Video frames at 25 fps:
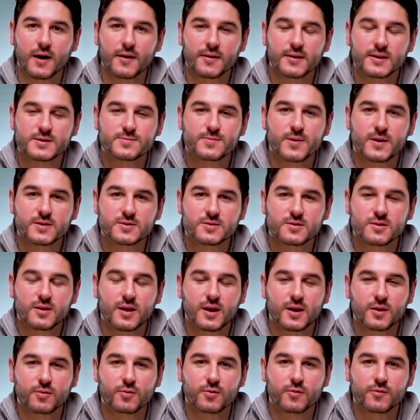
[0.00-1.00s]
They sponsor a
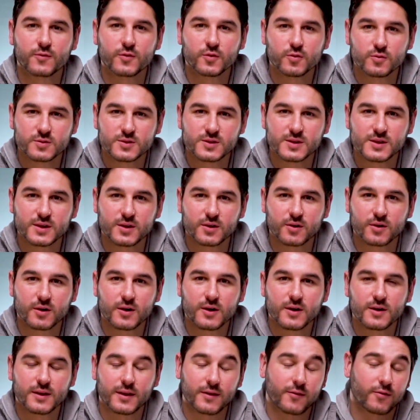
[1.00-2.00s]
lot of the reviews
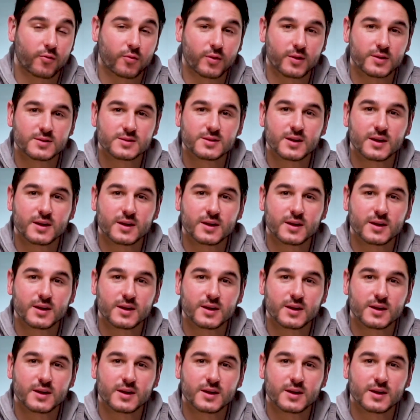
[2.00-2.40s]
here. They have a great